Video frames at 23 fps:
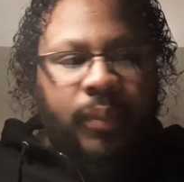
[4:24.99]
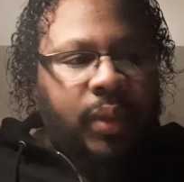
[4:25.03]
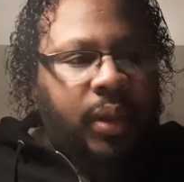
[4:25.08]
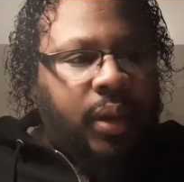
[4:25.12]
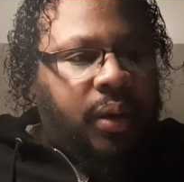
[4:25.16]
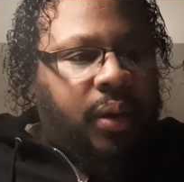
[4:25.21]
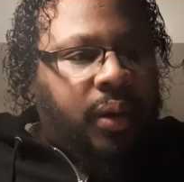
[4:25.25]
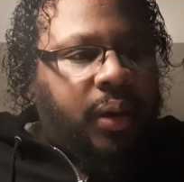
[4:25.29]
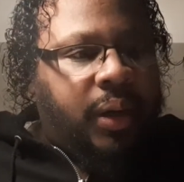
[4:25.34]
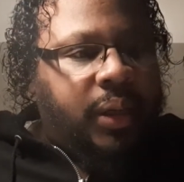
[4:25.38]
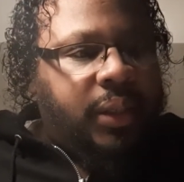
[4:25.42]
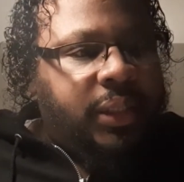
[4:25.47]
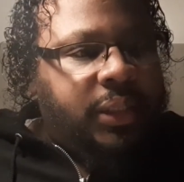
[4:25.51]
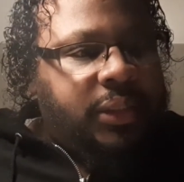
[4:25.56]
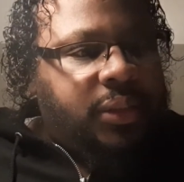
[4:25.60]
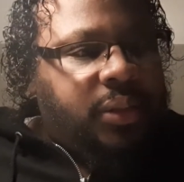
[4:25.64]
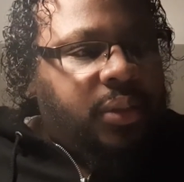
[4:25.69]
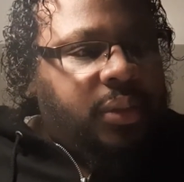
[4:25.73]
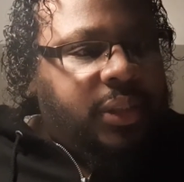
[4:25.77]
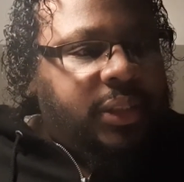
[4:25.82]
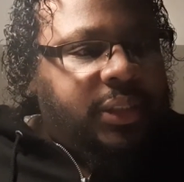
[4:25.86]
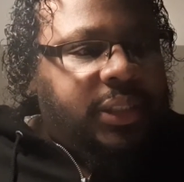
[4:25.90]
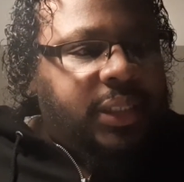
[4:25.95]
All right, let's
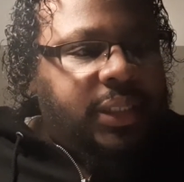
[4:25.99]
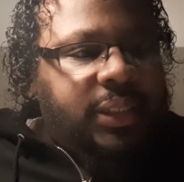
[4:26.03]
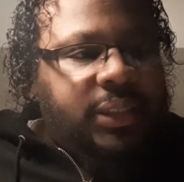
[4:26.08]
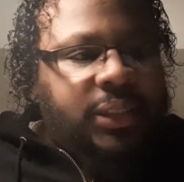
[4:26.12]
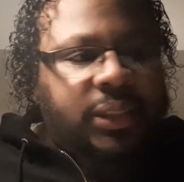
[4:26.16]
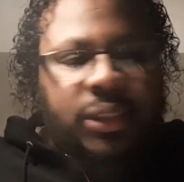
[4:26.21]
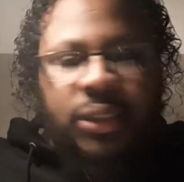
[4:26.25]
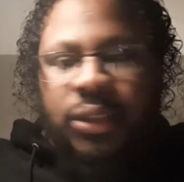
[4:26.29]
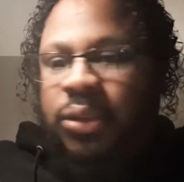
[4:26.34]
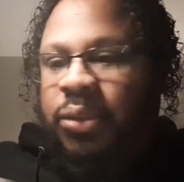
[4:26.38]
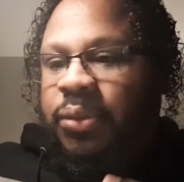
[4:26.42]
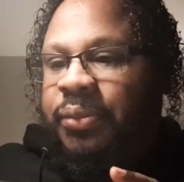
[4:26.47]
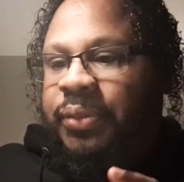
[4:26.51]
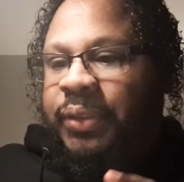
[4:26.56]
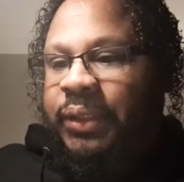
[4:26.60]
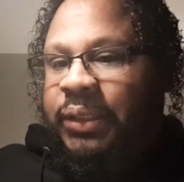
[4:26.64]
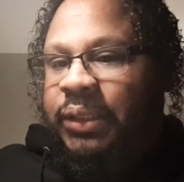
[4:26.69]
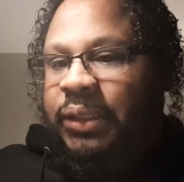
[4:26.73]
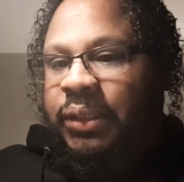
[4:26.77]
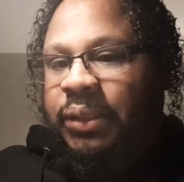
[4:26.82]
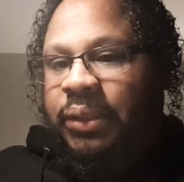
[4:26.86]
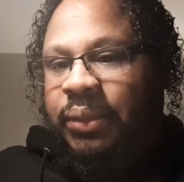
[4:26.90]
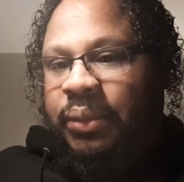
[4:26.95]
go to Genesis
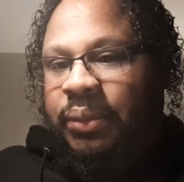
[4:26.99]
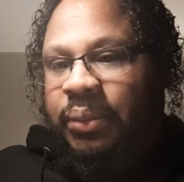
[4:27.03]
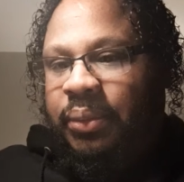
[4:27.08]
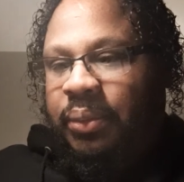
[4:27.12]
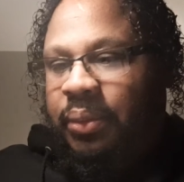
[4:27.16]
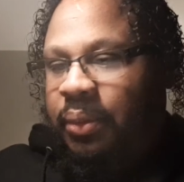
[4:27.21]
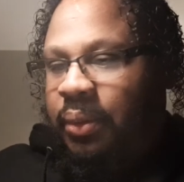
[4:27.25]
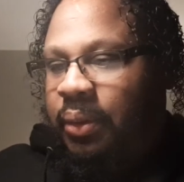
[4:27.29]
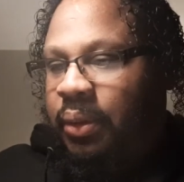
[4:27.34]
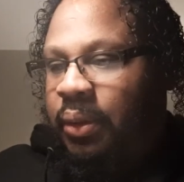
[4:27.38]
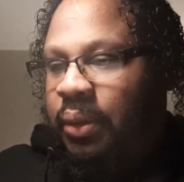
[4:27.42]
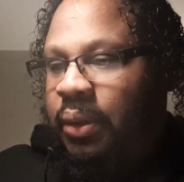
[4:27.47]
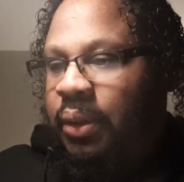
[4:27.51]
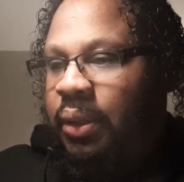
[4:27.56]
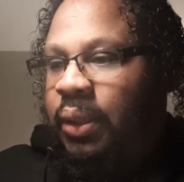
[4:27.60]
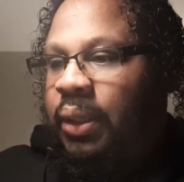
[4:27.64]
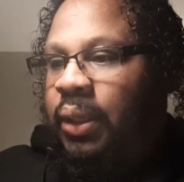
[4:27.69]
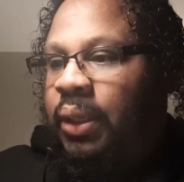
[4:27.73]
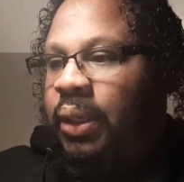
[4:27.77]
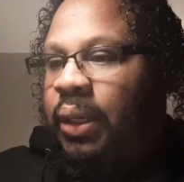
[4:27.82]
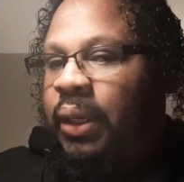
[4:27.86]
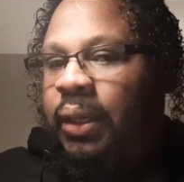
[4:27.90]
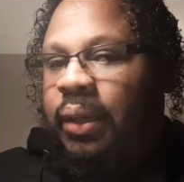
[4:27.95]
2:15,
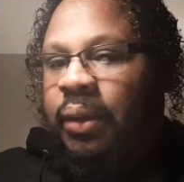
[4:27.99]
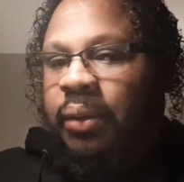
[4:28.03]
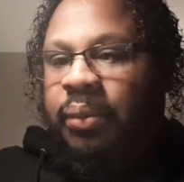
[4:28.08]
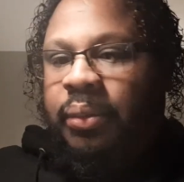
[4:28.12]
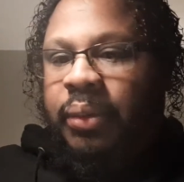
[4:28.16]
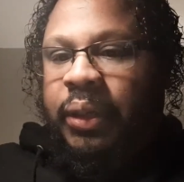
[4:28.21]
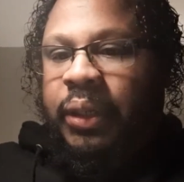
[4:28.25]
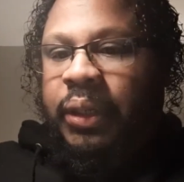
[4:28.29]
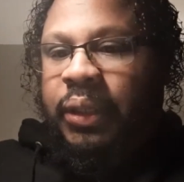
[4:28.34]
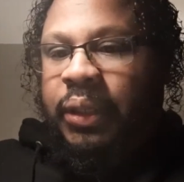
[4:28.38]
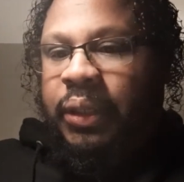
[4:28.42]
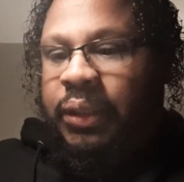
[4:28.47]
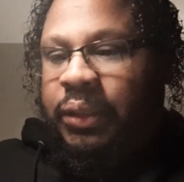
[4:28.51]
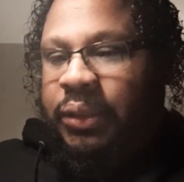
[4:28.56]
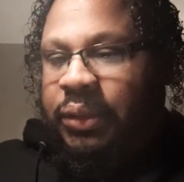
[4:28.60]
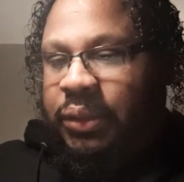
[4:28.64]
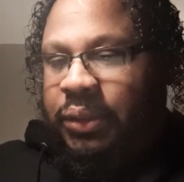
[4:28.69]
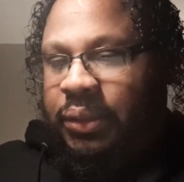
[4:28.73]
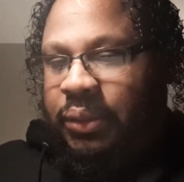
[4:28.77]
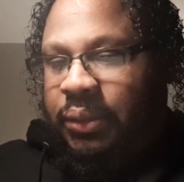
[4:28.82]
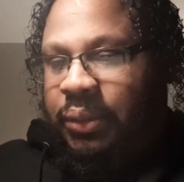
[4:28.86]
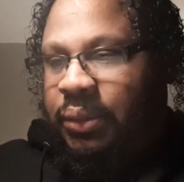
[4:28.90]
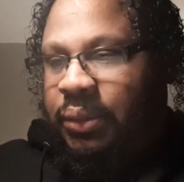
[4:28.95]
and it reads,